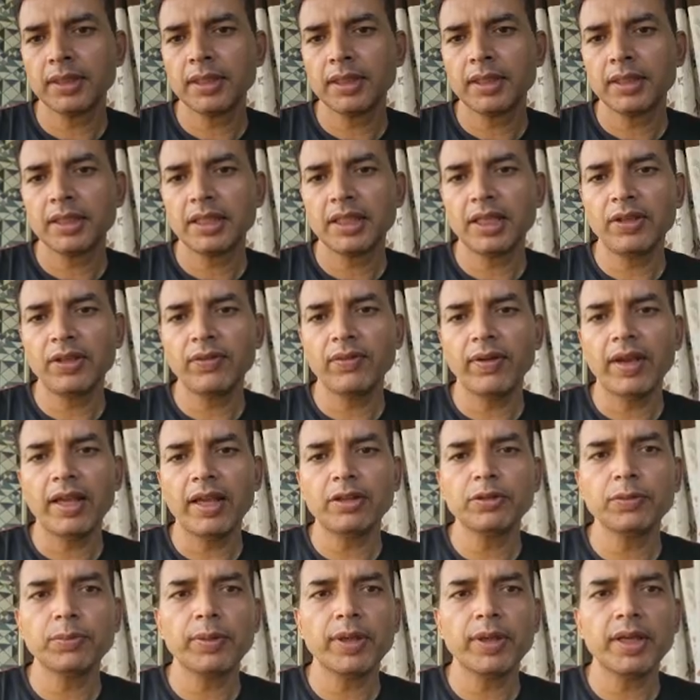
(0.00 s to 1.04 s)
key value
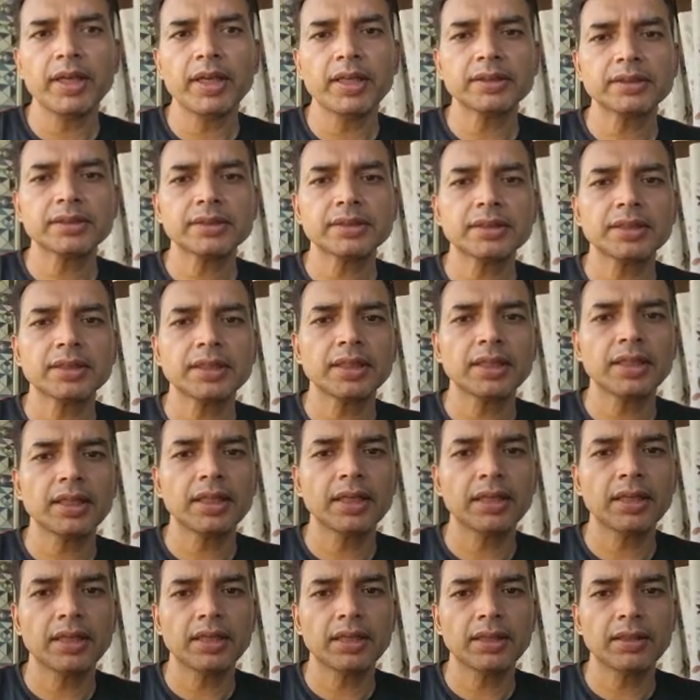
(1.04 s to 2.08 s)
pairs,
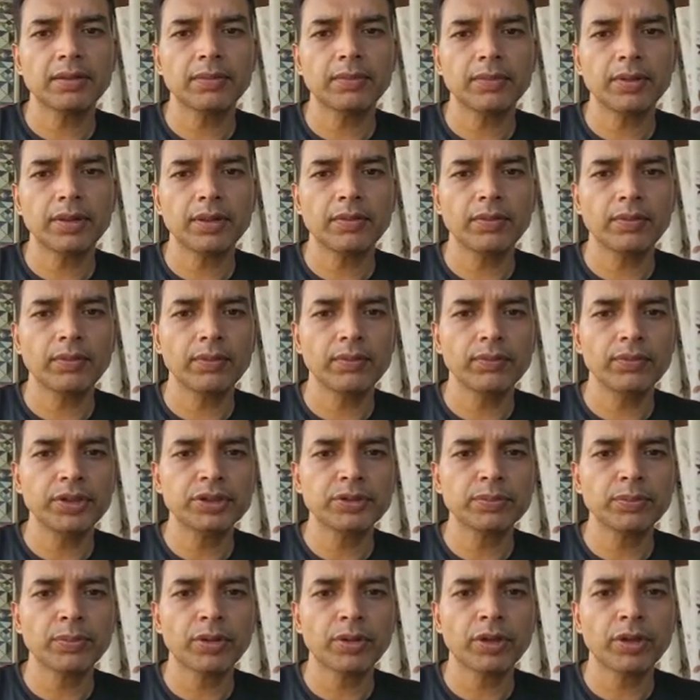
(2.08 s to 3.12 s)
which
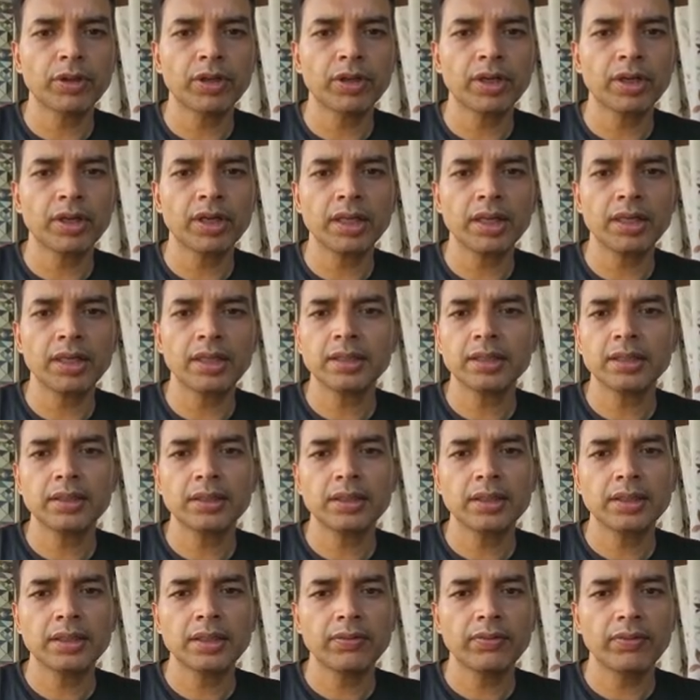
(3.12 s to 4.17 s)
model,
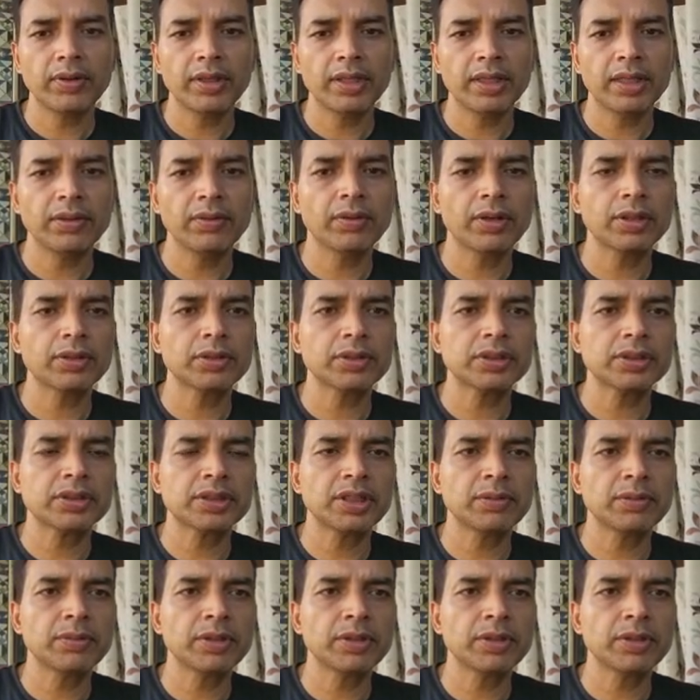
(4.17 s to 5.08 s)
whether you want to stream